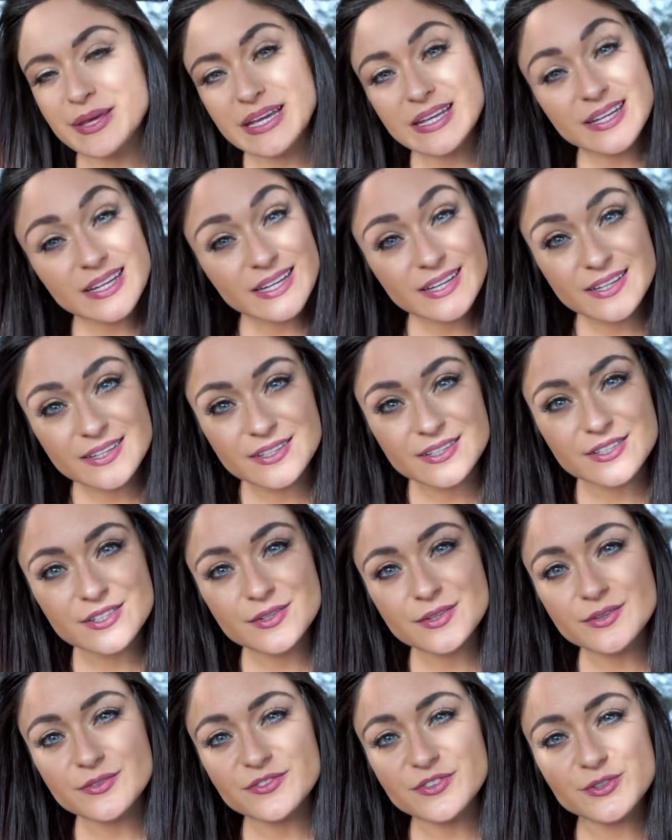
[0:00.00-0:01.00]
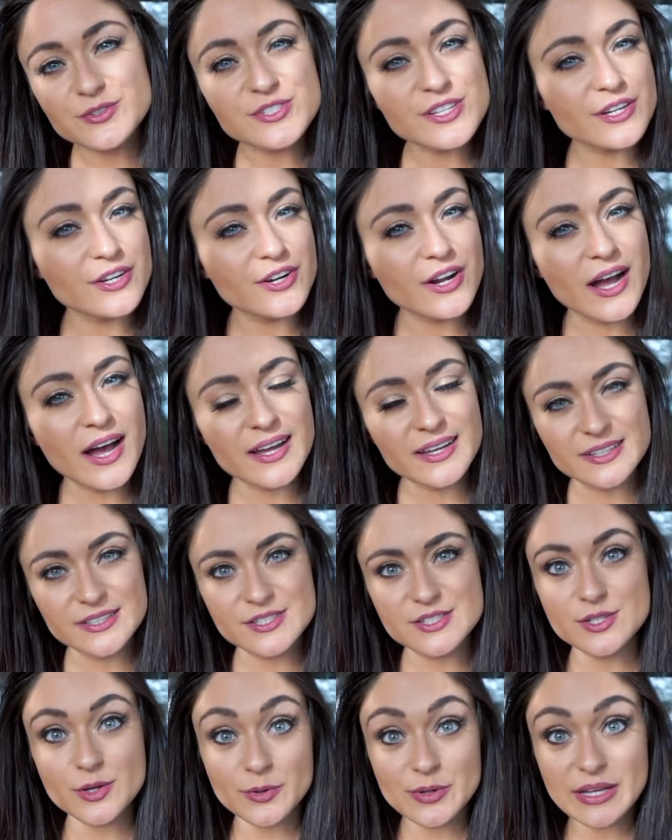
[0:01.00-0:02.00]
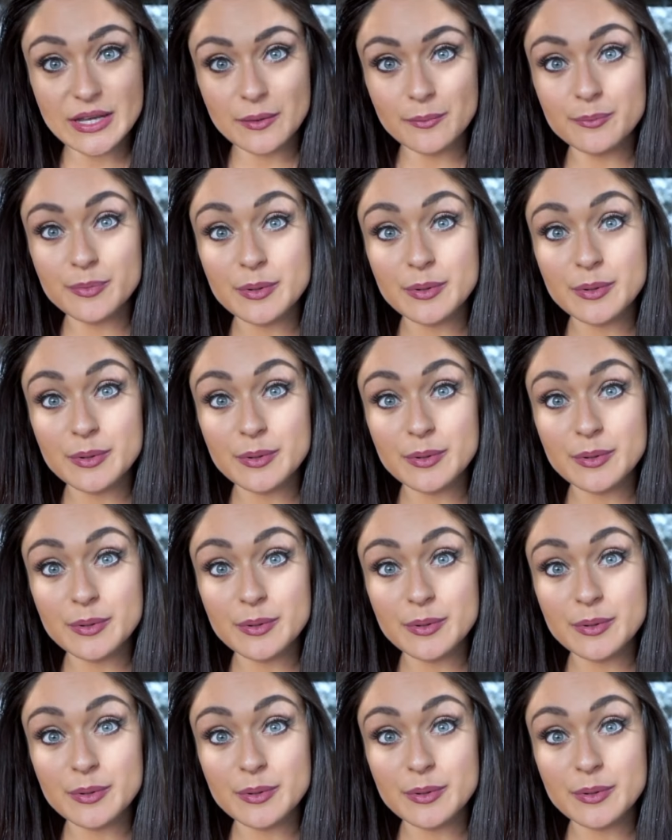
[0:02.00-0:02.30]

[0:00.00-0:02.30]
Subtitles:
eating foods that are high in sodium,